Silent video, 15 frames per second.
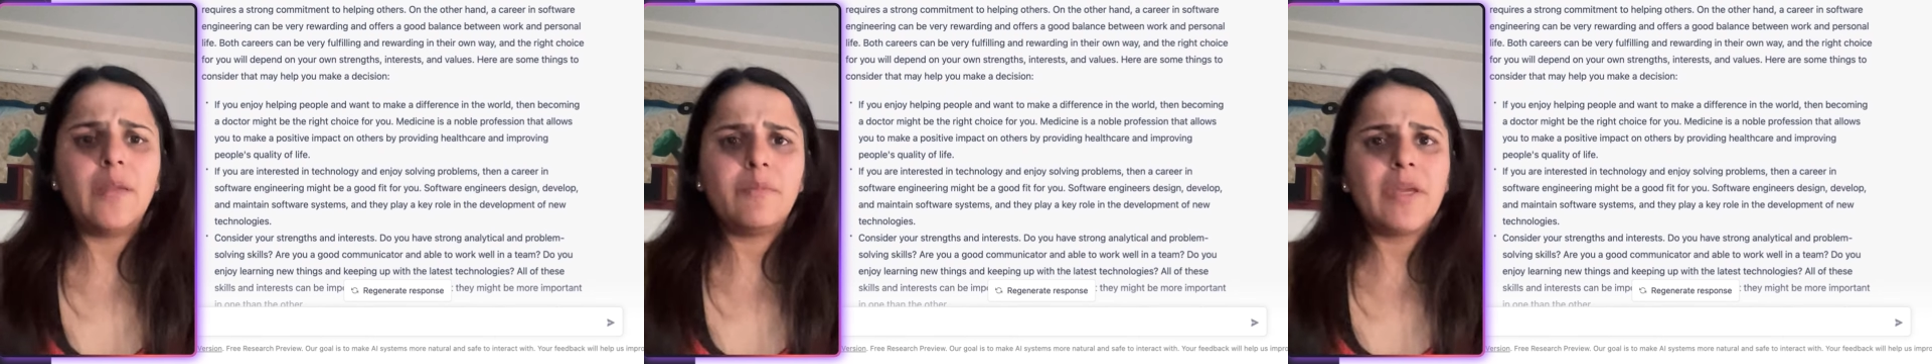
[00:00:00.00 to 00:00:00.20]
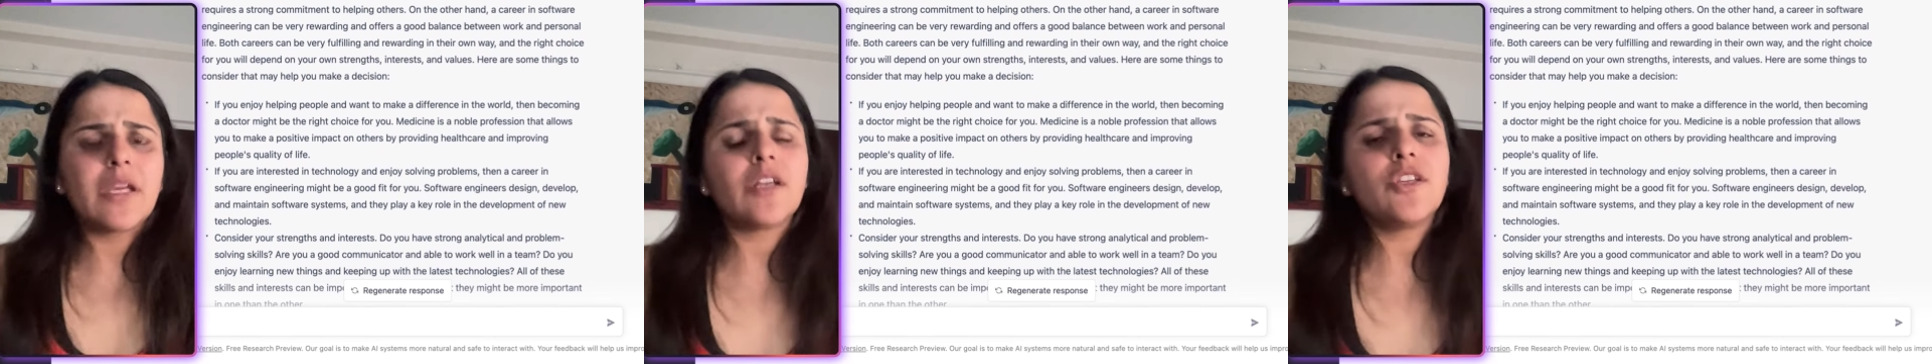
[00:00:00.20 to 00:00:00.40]

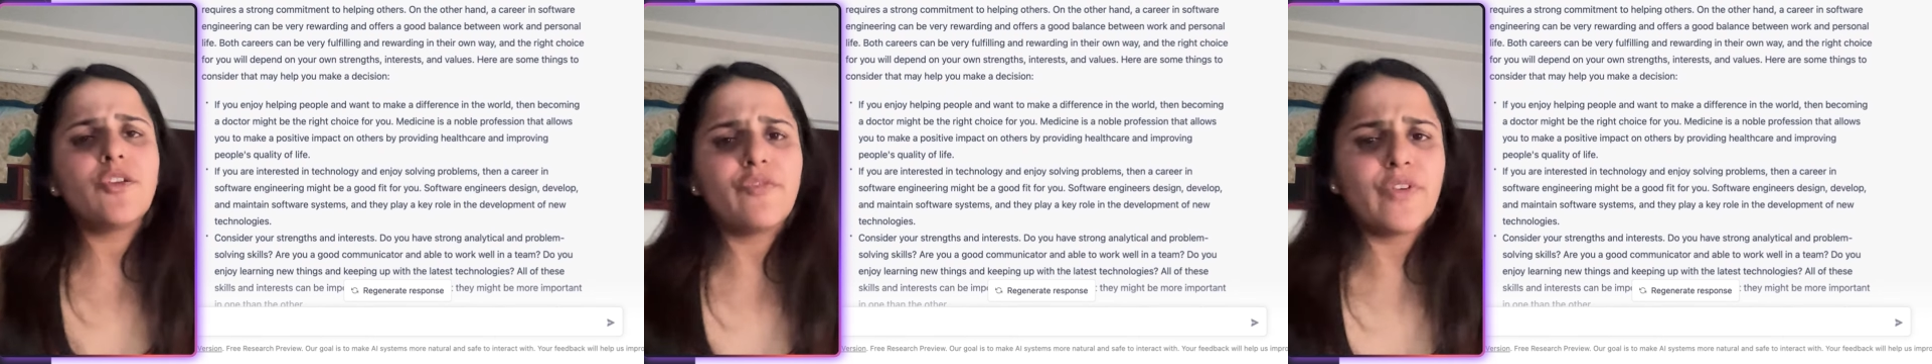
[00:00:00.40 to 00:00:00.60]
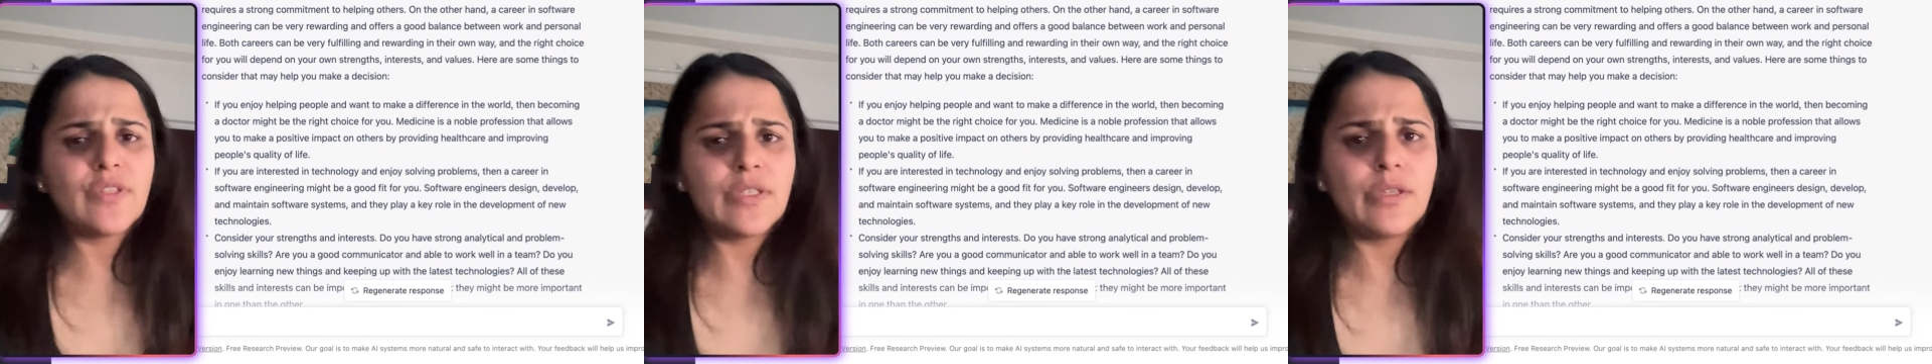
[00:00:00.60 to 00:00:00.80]
and make a
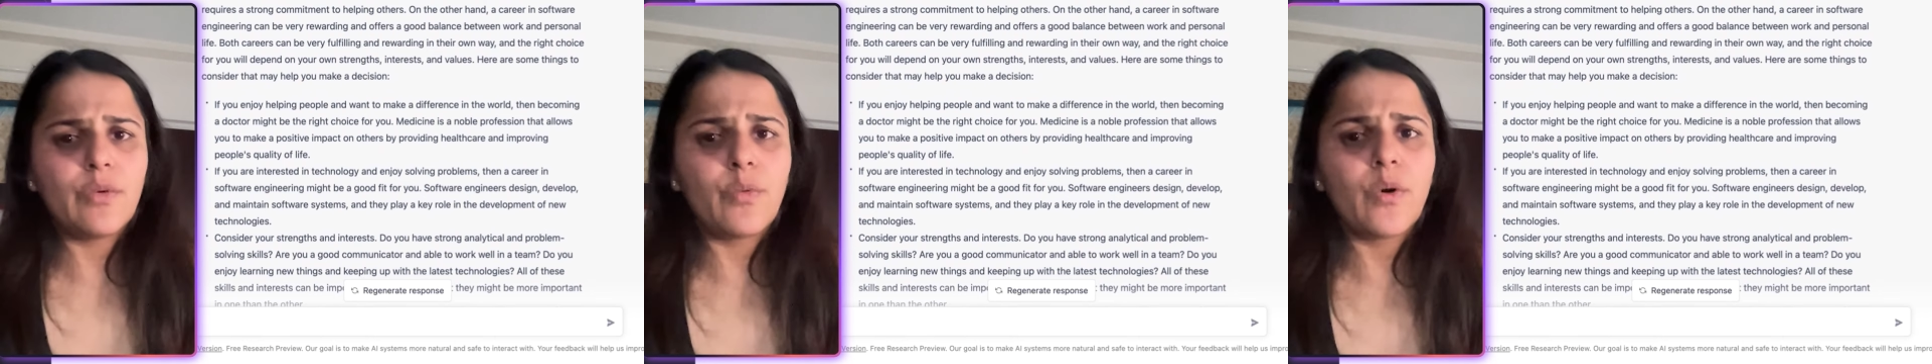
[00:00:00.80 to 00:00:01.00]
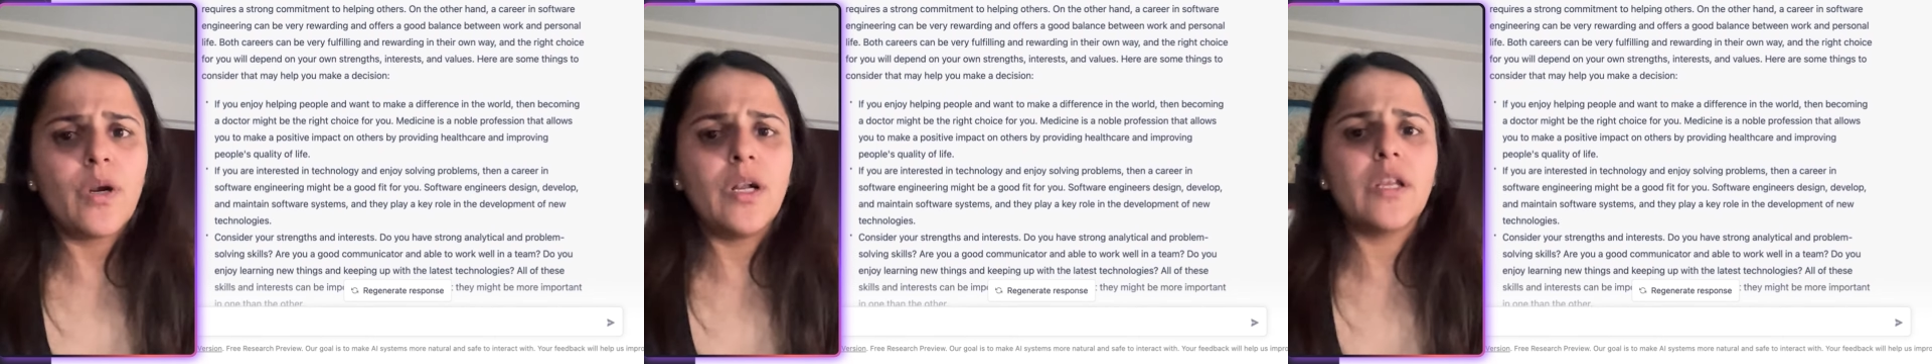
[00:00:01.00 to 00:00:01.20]
difference in
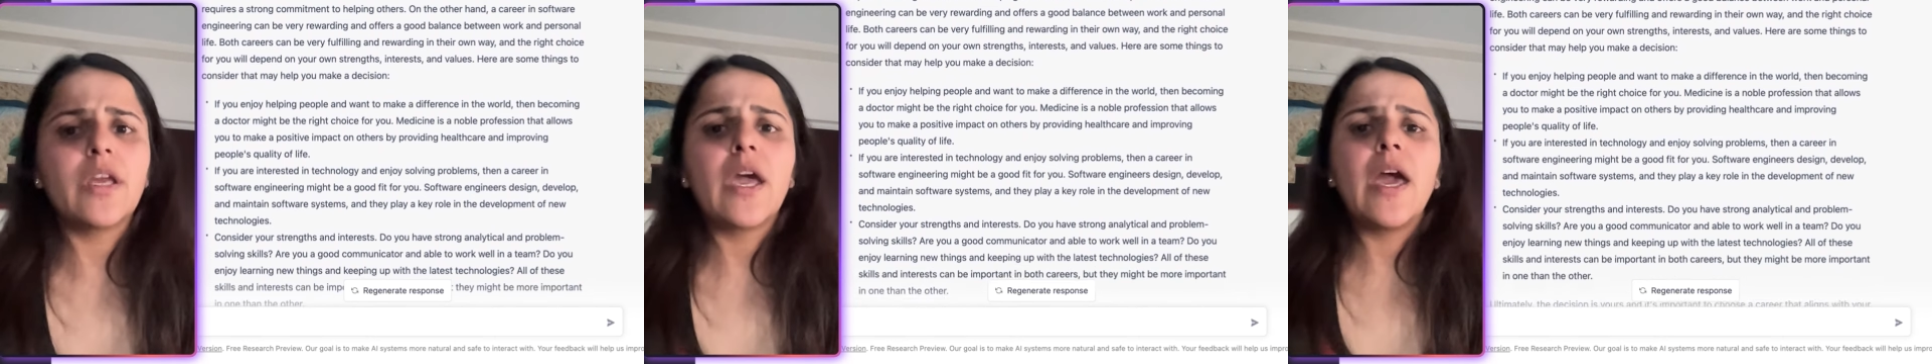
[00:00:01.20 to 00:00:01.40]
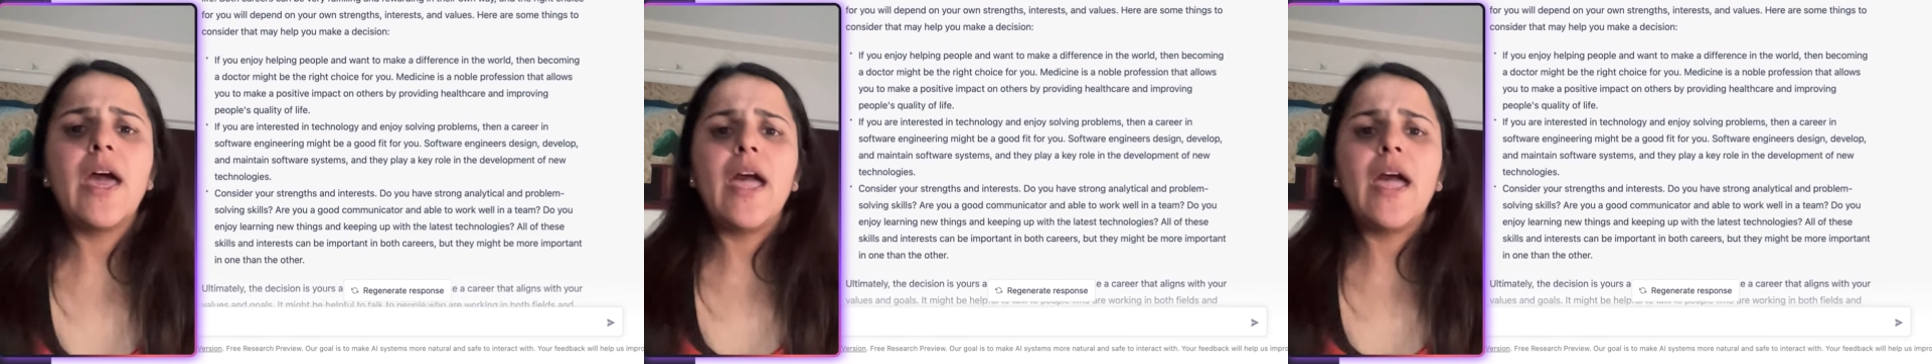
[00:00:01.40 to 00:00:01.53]
the world.